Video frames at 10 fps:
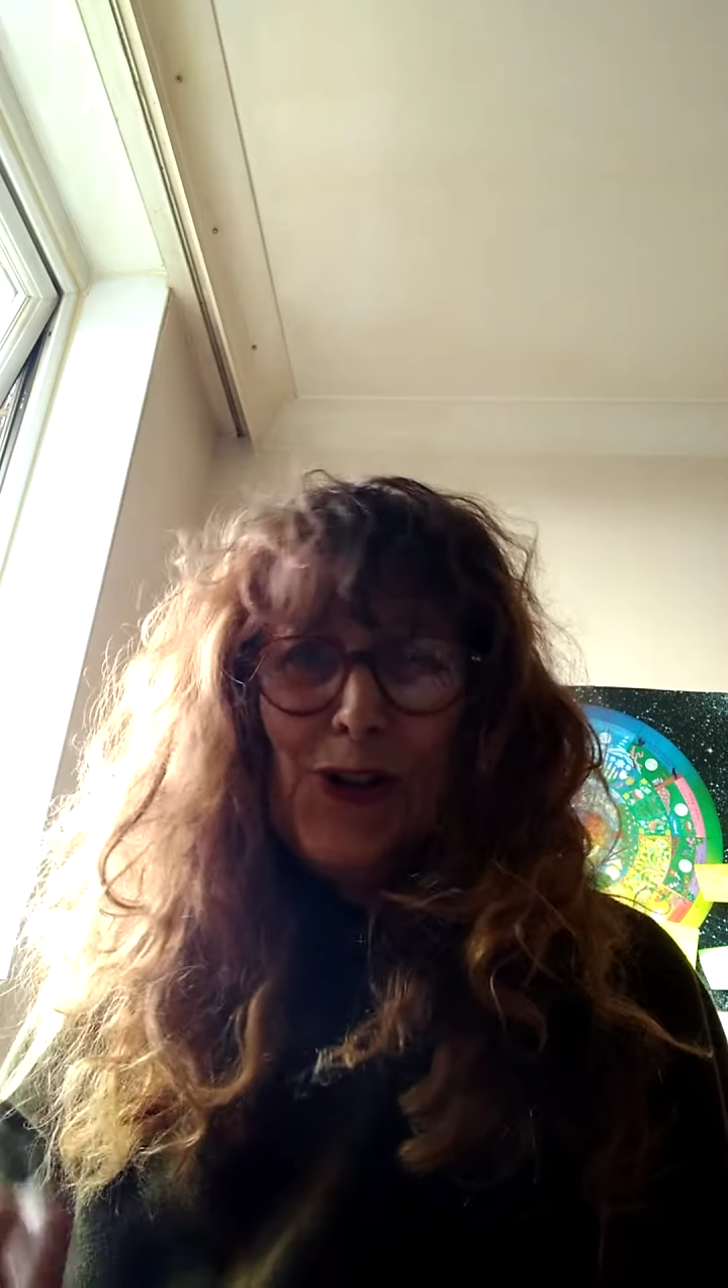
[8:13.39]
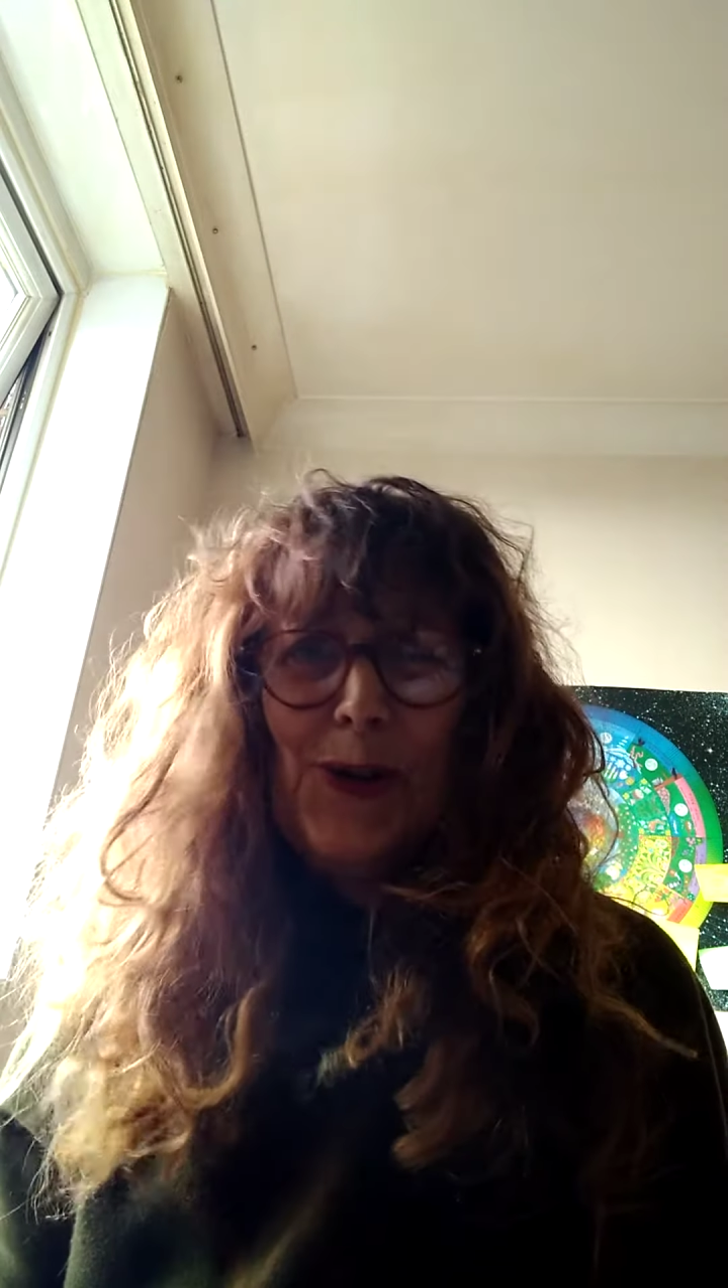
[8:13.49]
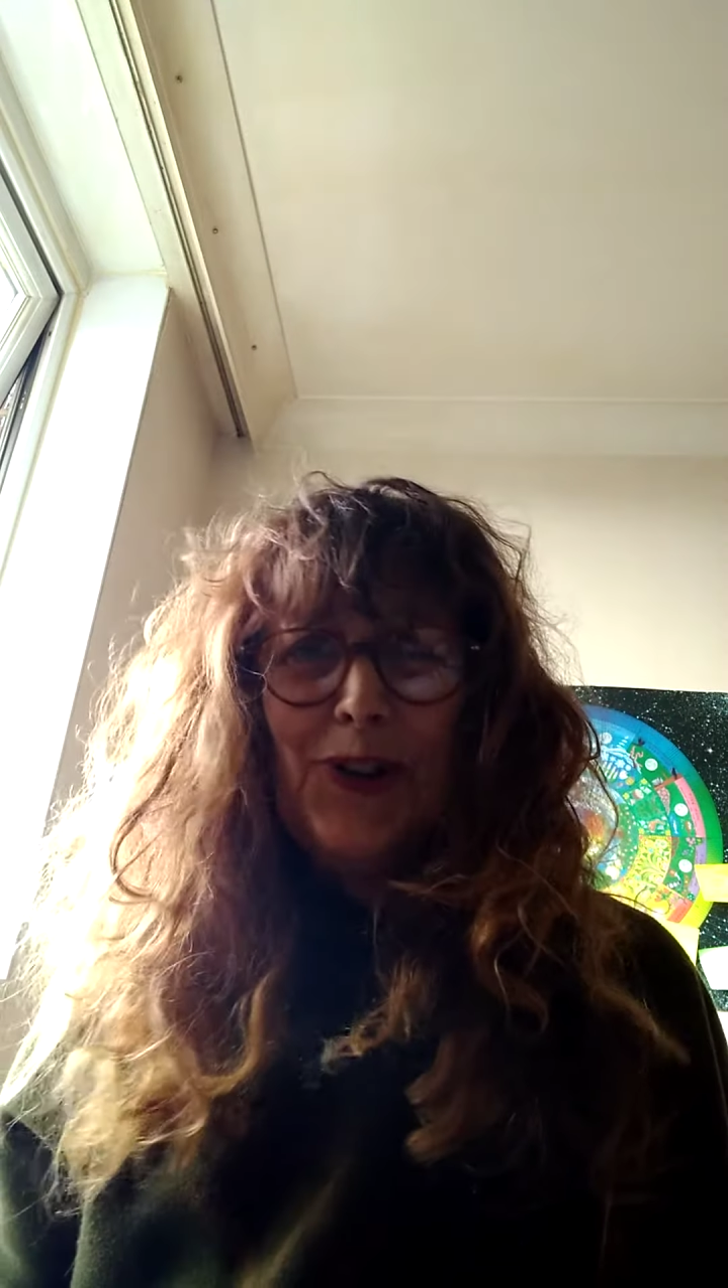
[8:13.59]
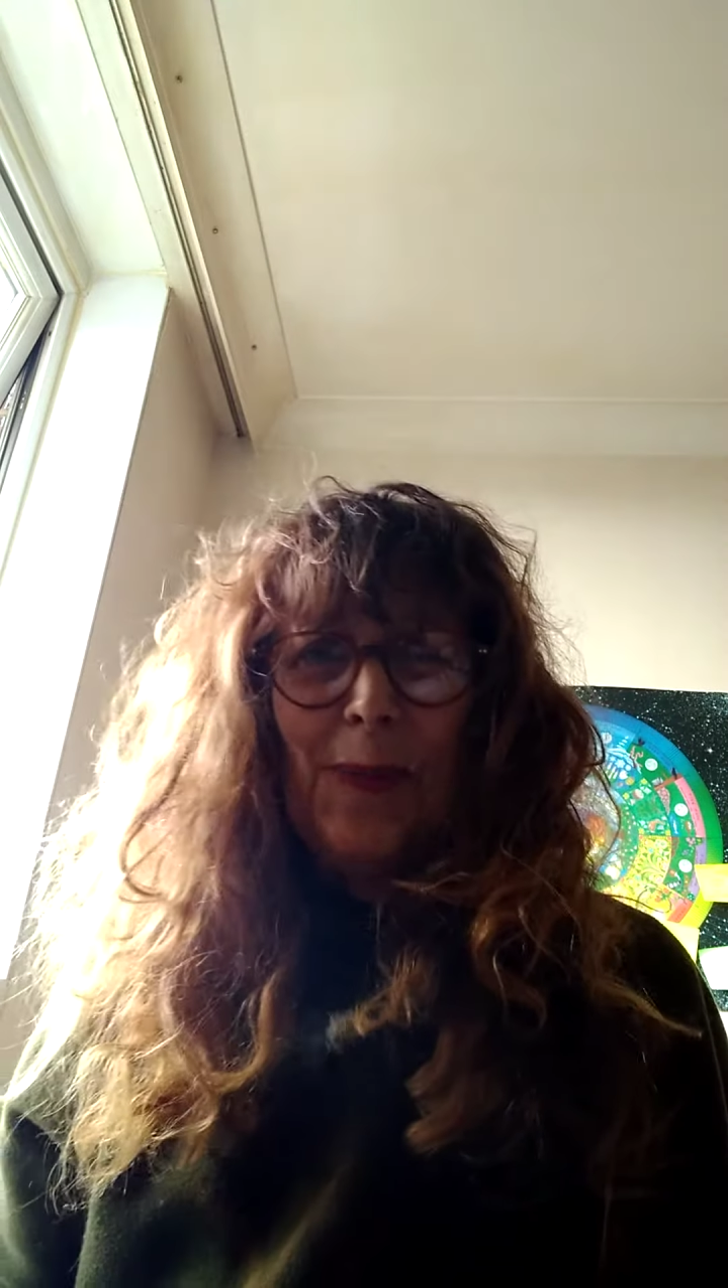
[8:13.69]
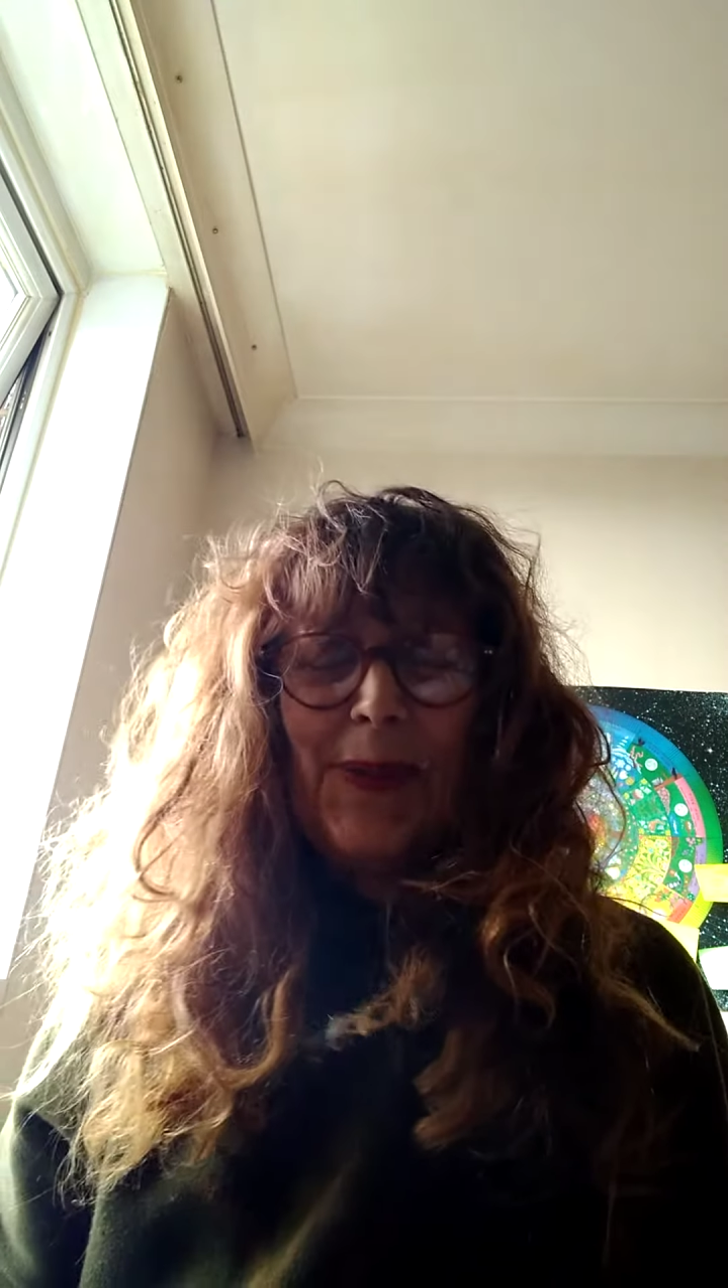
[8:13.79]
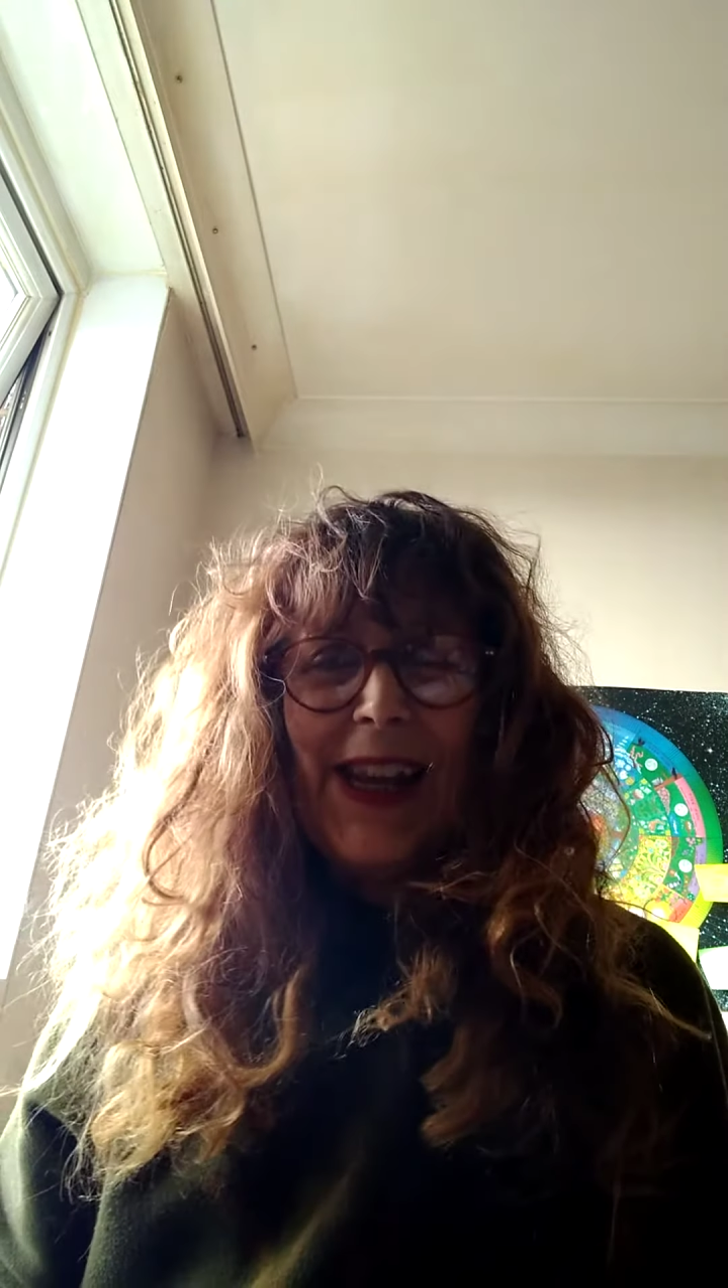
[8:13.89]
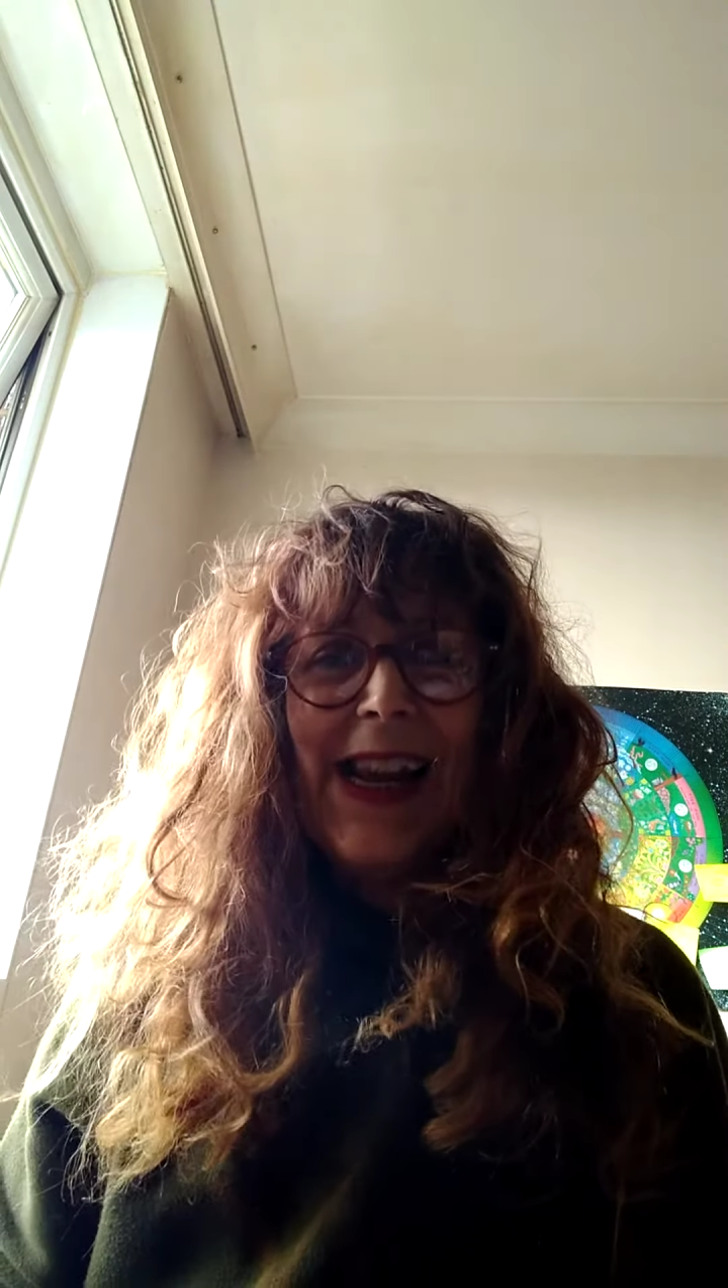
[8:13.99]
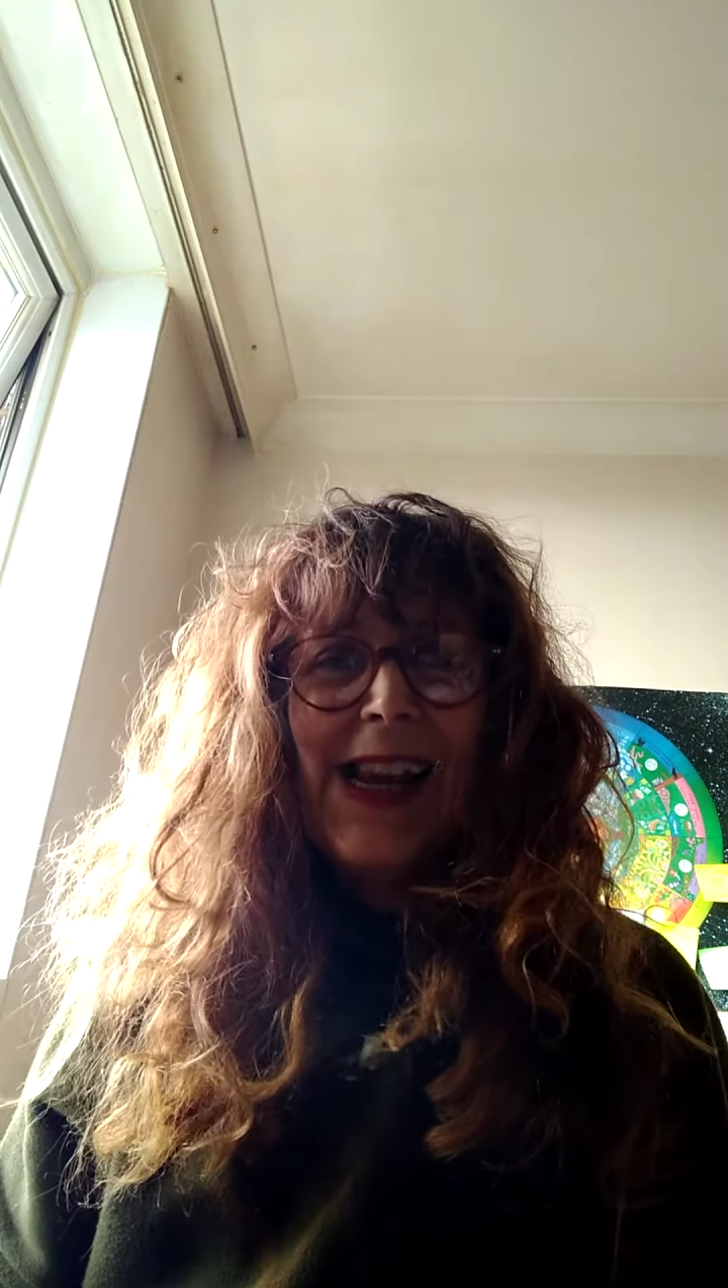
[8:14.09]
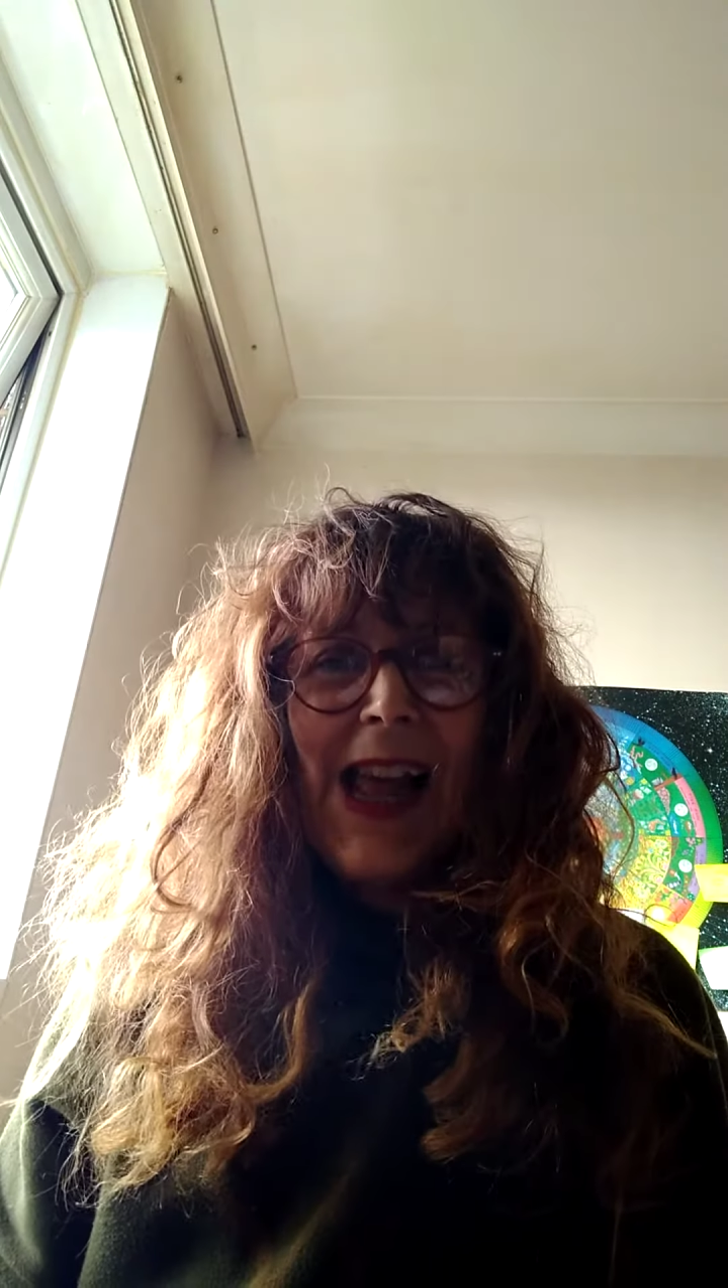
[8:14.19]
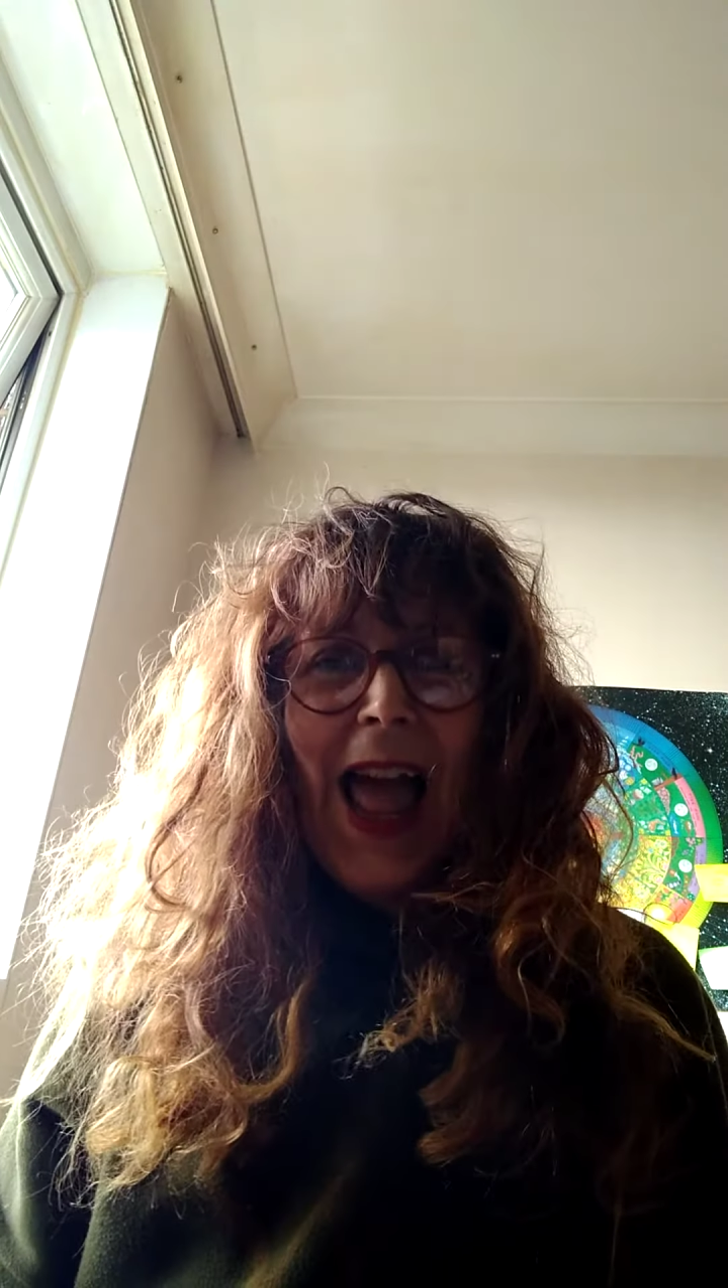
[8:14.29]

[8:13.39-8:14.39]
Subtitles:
do something.